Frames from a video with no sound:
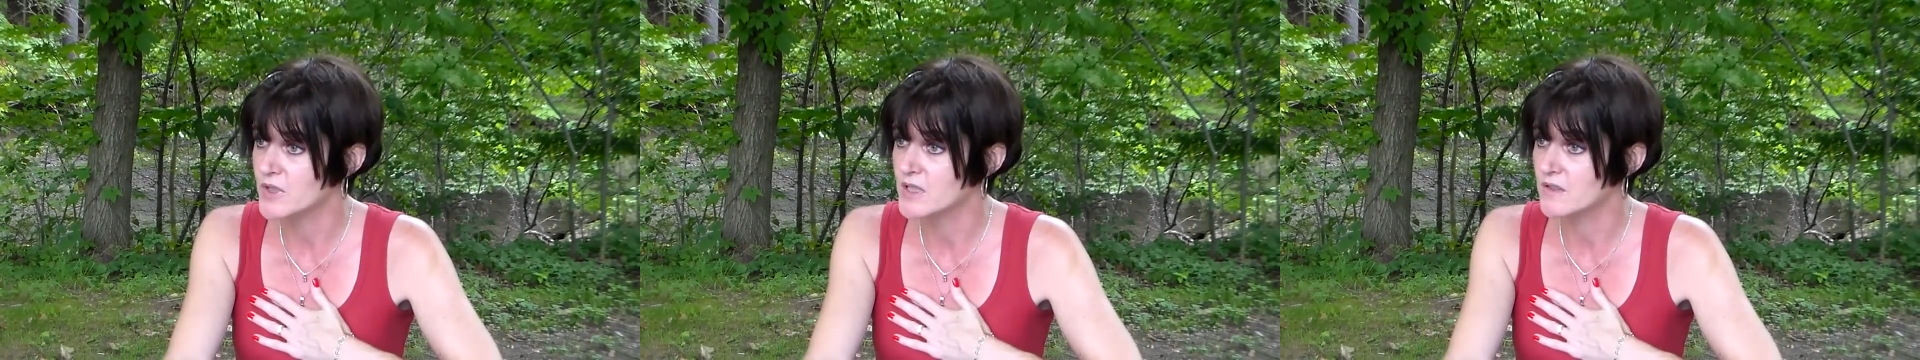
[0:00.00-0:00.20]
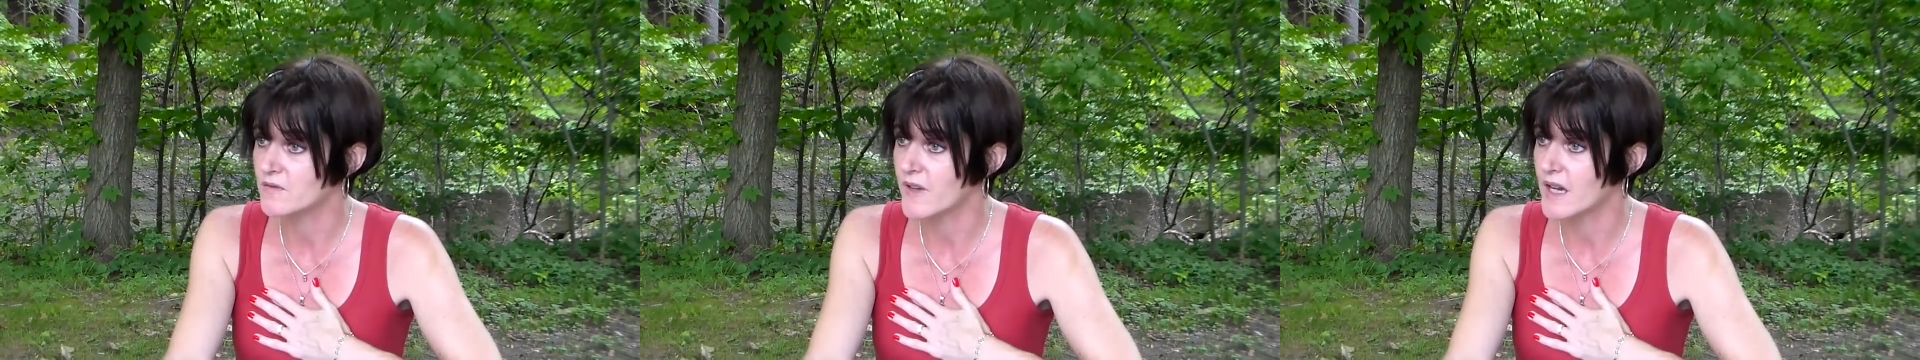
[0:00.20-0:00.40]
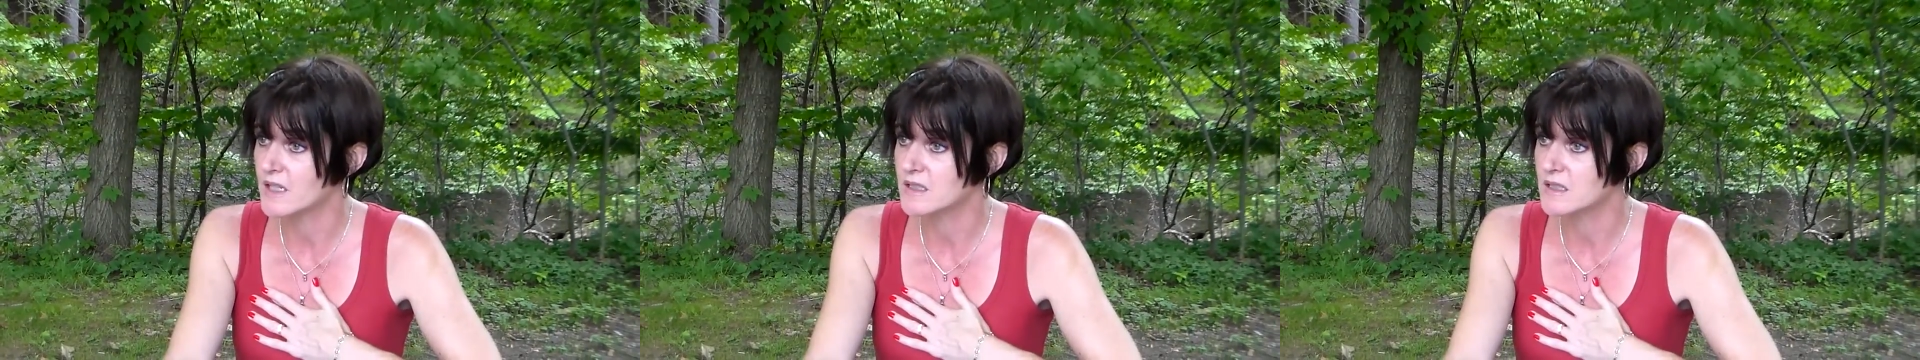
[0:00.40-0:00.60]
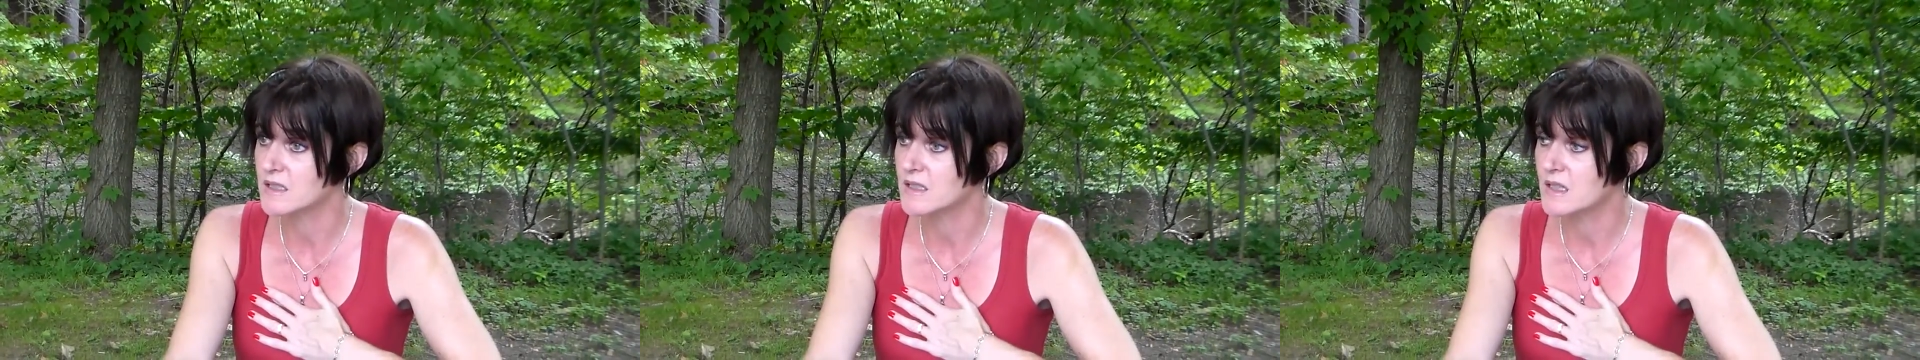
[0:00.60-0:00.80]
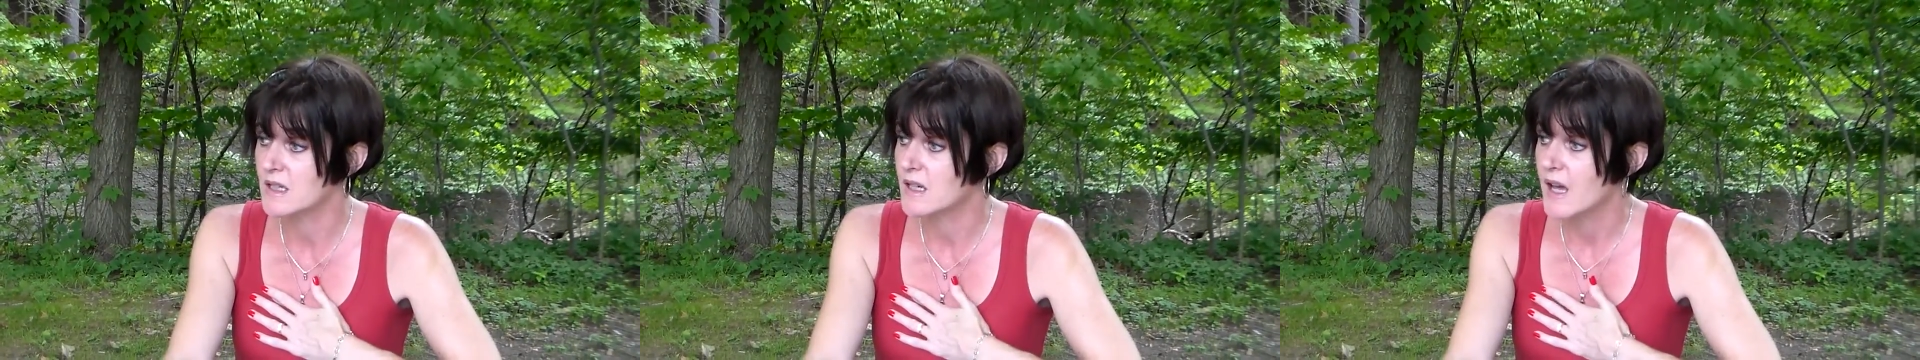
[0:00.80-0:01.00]
was
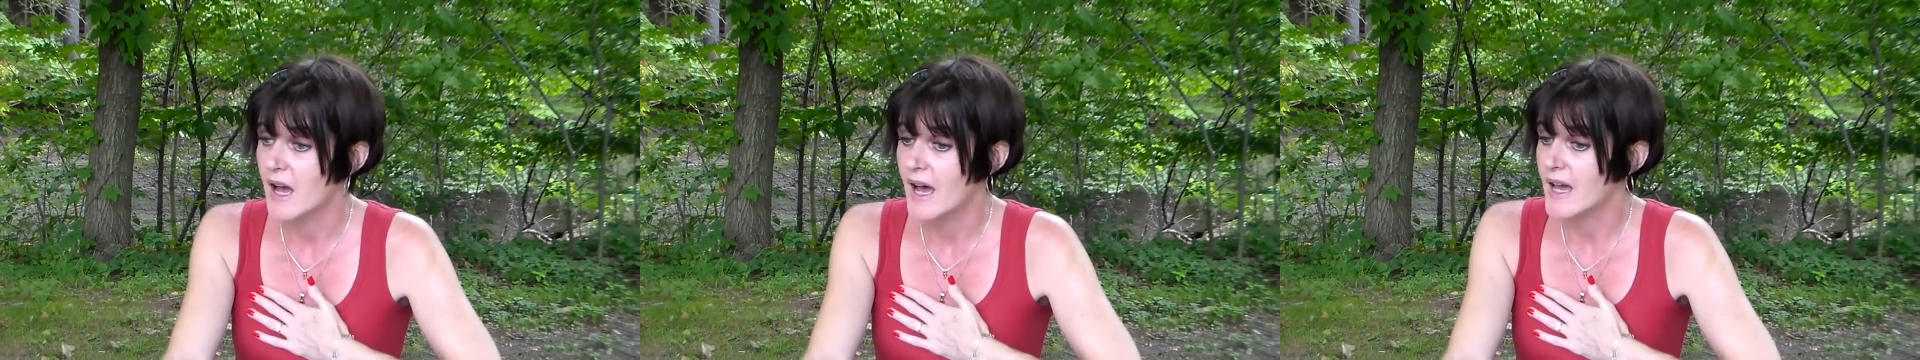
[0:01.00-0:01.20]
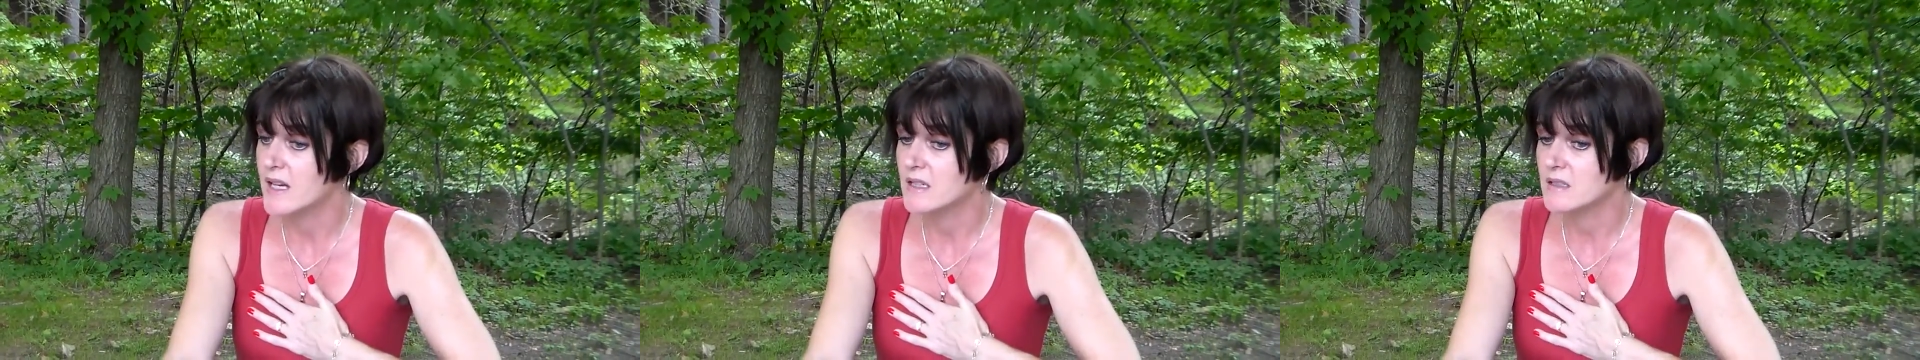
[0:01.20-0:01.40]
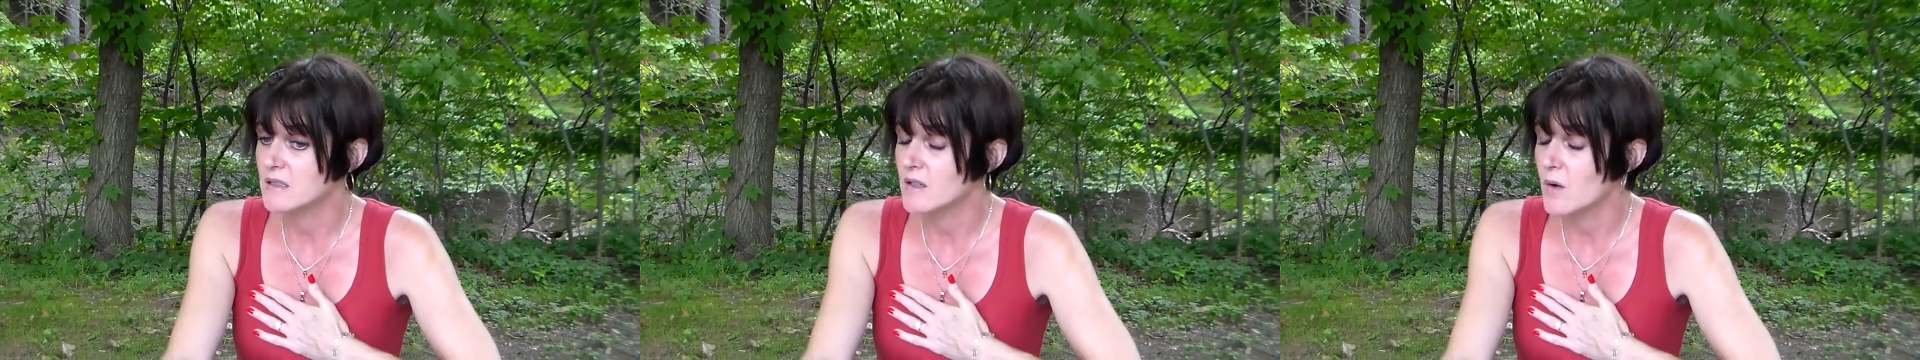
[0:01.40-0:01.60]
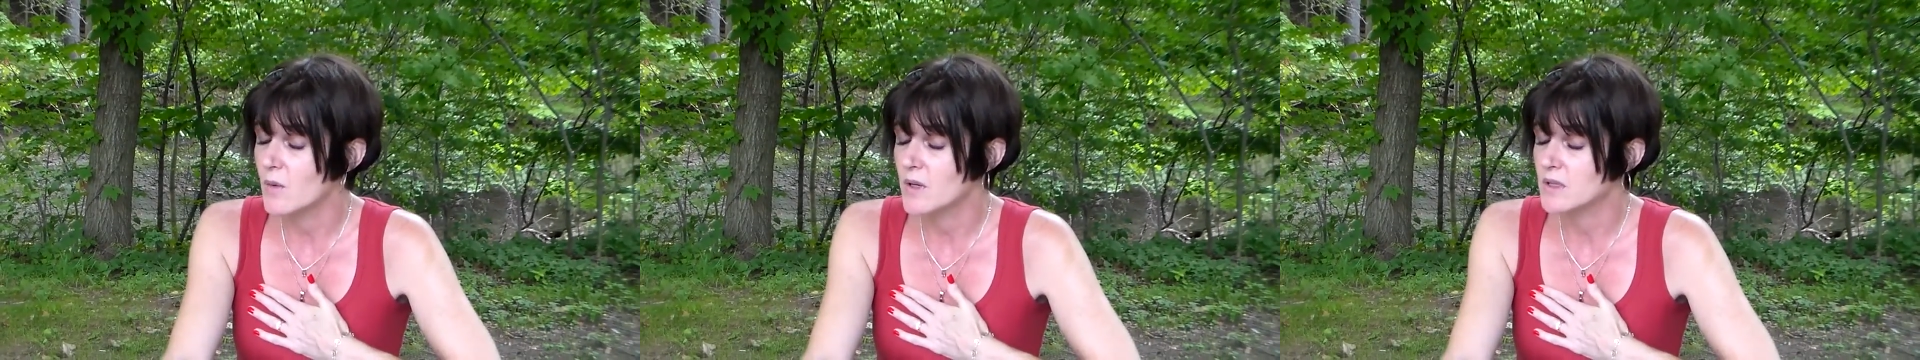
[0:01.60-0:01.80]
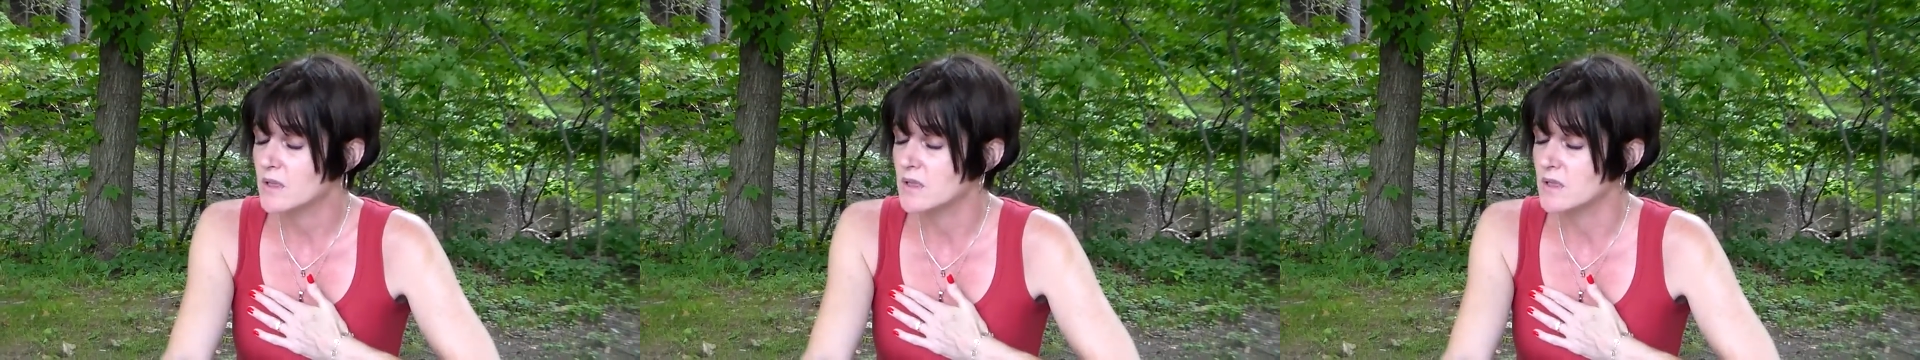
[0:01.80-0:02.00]
affected, I didn't know
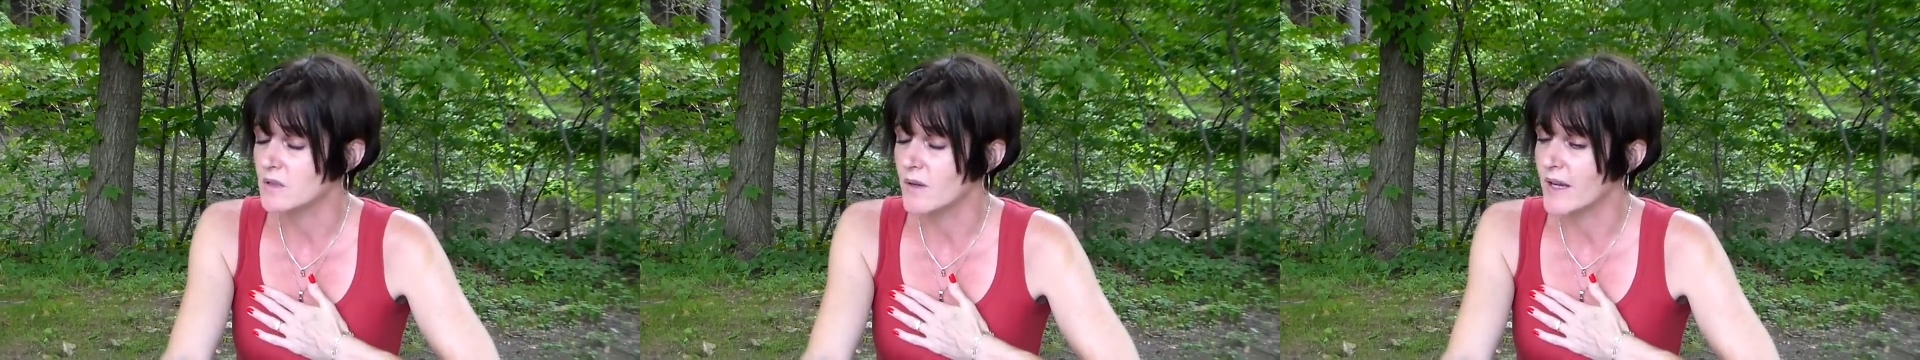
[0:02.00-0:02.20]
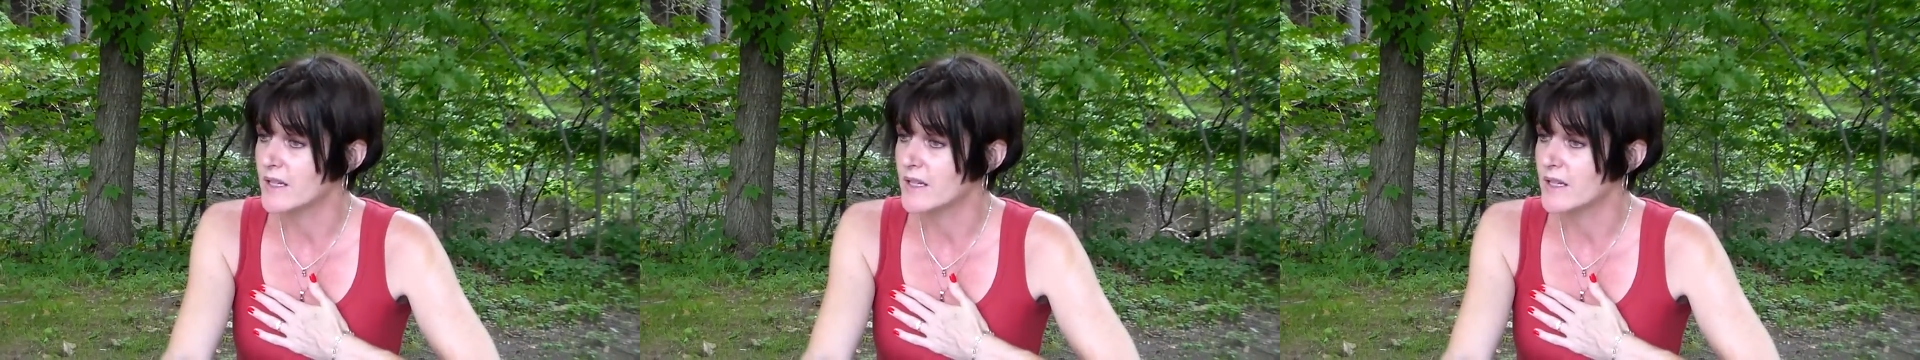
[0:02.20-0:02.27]
what to do.